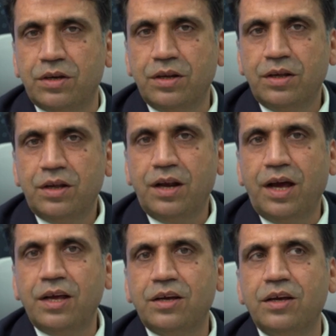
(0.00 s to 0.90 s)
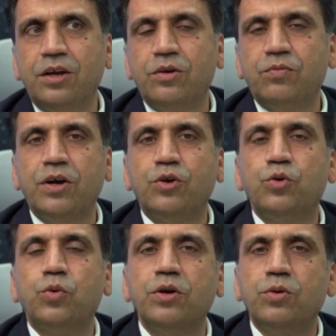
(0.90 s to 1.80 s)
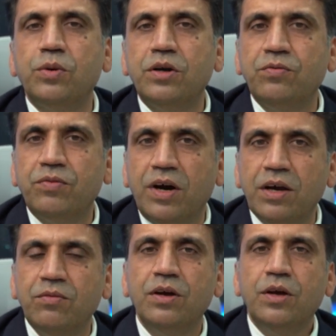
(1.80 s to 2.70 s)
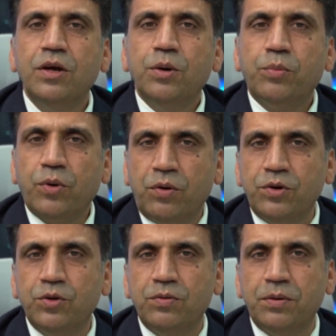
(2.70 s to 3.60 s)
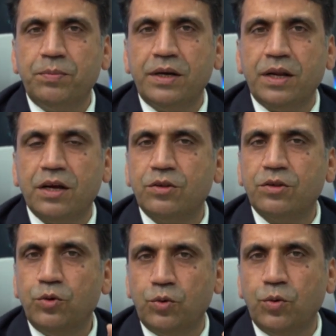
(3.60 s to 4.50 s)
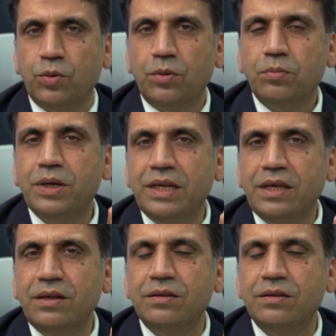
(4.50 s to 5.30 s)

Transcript: like for 2025 profit you will pay tax. No, please,